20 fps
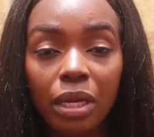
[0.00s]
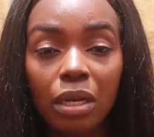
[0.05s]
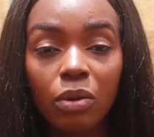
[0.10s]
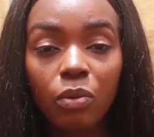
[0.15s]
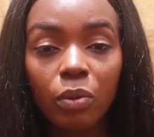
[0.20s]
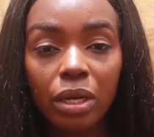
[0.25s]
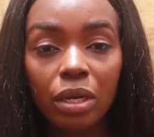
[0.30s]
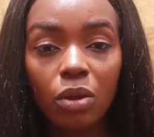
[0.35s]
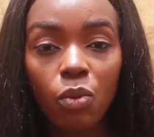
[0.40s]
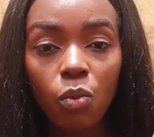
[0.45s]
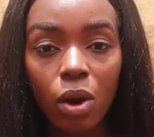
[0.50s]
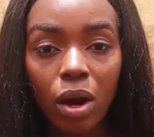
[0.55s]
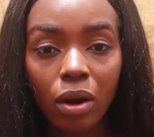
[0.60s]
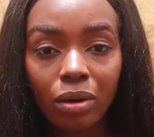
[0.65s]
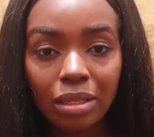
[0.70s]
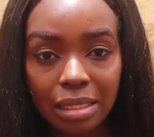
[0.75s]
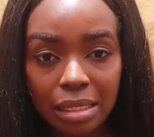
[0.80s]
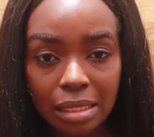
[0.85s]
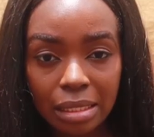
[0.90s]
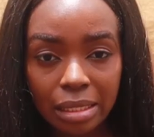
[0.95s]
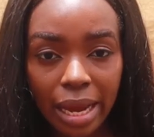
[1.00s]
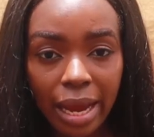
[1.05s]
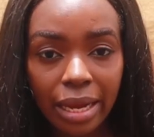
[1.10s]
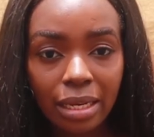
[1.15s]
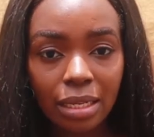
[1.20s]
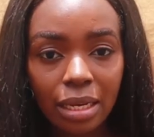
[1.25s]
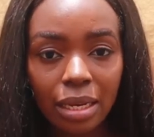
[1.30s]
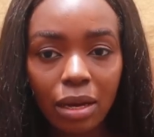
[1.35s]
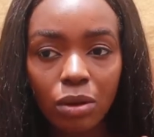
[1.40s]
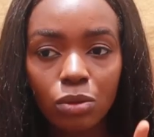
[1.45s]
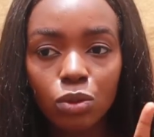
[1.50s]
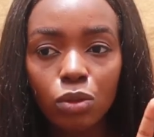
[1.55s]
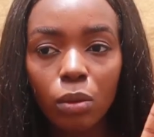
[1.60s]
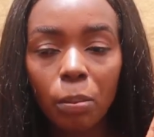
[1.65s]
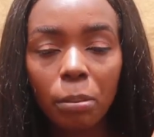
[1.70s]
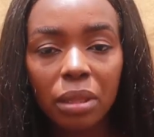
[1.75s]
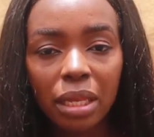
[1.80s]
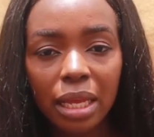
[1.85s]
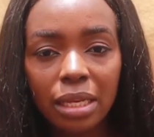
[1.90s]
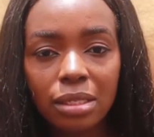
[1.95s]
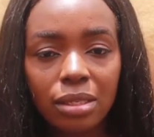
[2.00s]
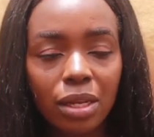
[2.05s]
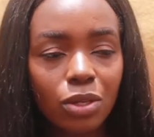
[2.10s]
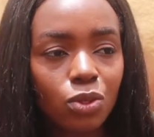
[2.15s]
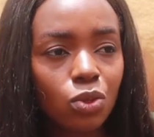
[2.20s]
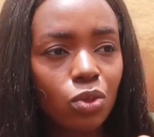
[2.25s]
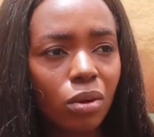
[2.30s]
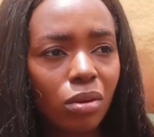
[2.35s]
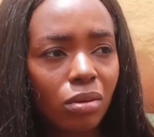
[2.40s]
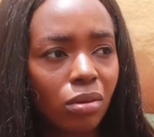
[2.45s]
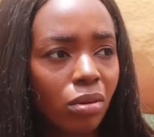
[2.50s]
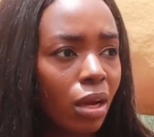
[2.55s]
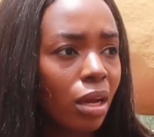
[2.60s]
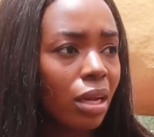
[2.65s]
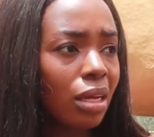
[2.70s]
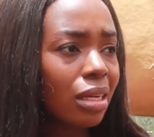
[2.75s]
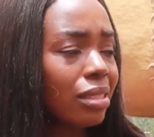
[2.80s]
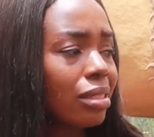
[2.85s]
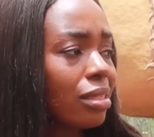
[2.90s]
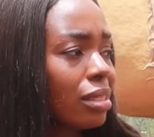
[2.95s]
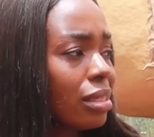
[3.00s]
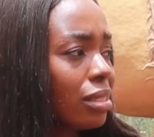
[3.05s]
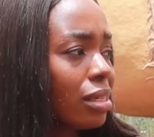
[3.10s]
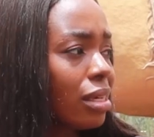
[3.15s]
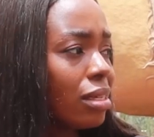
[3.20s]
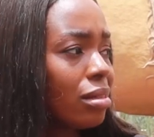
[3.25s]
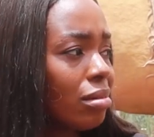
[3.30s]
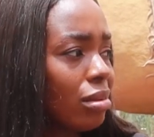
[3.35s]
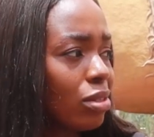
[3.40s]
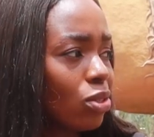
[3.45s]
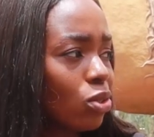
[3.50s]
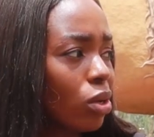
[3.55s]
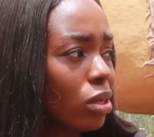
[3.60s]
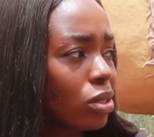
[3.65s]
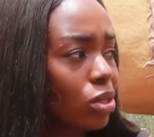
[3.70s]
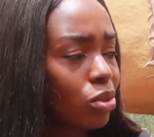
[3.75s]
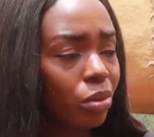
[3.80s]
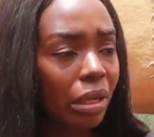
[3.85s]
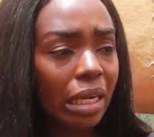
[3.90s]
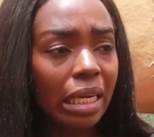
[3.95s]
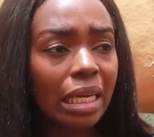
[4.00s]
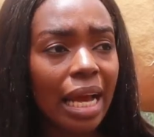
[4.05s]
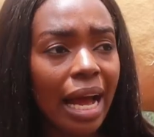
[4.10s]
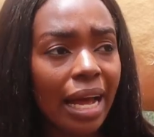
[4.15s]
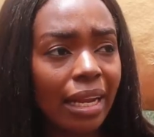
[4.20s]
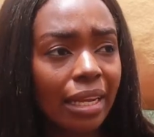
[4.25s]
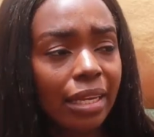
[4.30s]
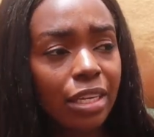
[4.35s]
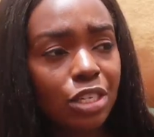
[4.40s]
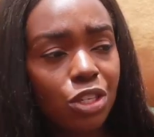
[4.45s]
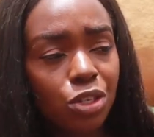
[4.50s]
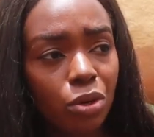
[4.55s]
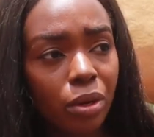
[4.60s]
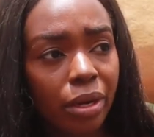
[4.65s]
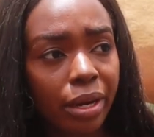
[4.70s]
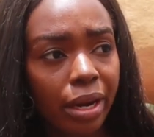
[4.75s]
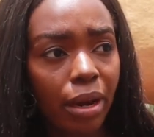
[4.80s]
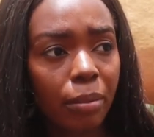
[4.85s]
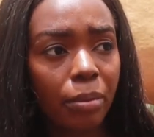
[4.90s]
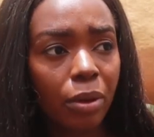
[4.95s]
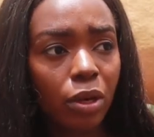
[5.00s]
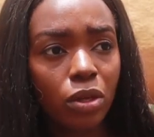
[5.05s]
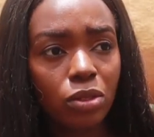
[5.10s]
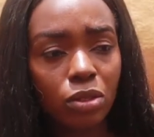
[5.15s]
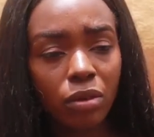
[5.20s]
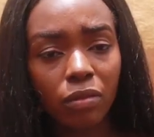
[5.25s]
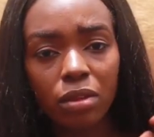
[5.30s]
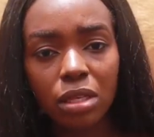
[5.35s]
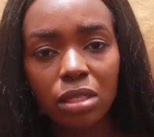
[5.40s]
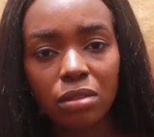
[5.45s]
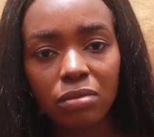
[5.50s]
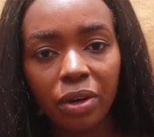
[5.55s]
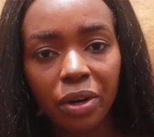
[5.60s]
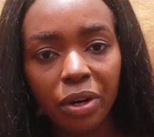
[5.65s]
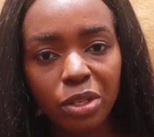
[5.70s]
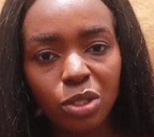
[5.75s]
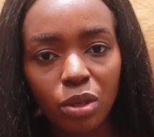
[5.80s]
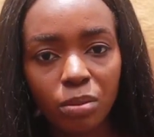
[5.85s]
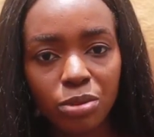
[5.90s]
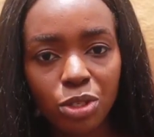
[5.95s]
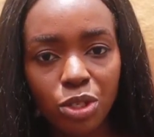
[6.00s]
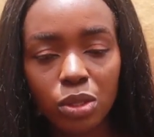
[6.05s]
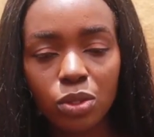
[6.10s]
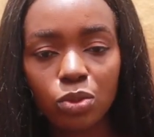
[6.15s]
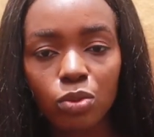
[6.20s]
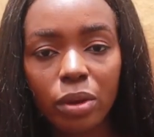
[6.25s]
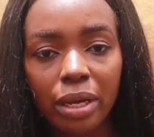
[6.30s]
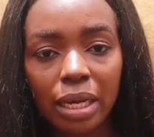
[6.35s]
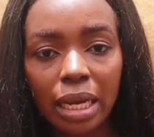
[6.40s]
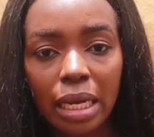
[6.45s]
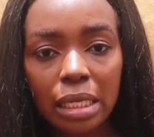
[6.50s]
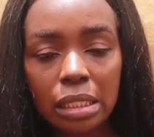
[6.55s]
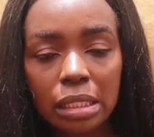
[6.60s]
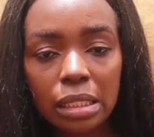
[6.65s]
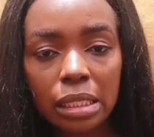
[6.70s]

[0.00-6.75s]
really well designed that are also placed there. So sitting is not really an issue here because of these various options where you can